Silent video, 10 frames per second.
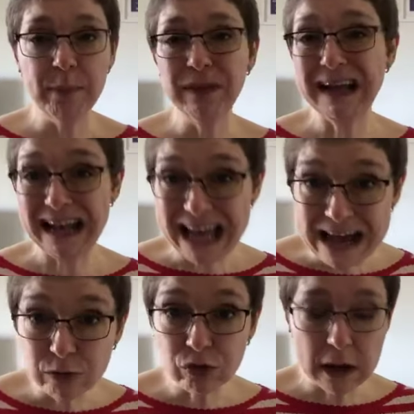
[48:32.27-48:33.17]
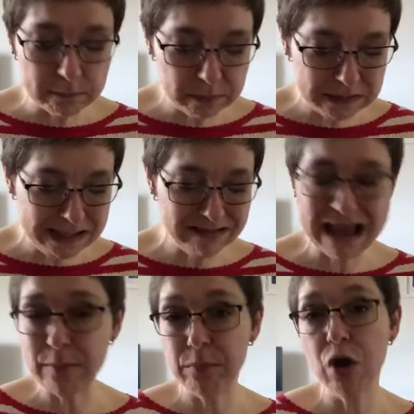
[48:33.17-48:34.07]
cloud companies,
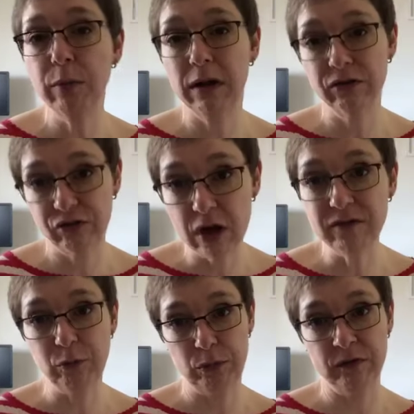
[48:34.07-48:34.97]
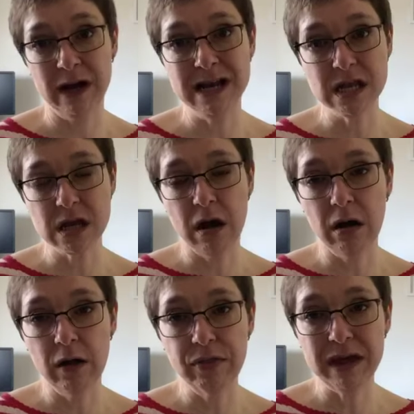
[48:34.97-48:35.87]
and mobile service providers
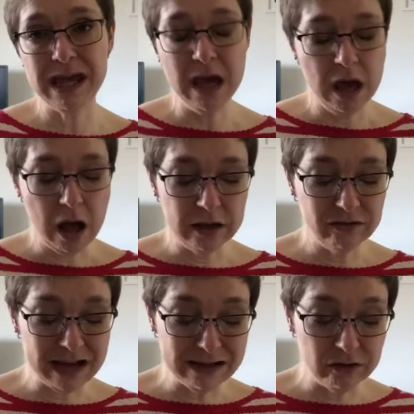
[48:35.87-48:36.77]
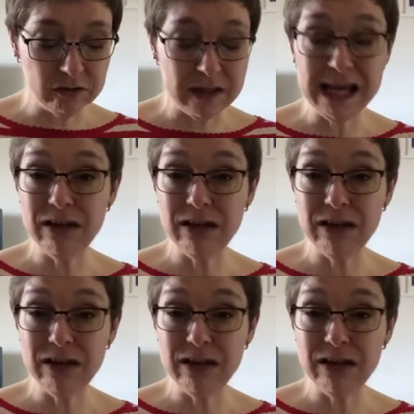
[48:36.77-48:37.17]
are the sectors that he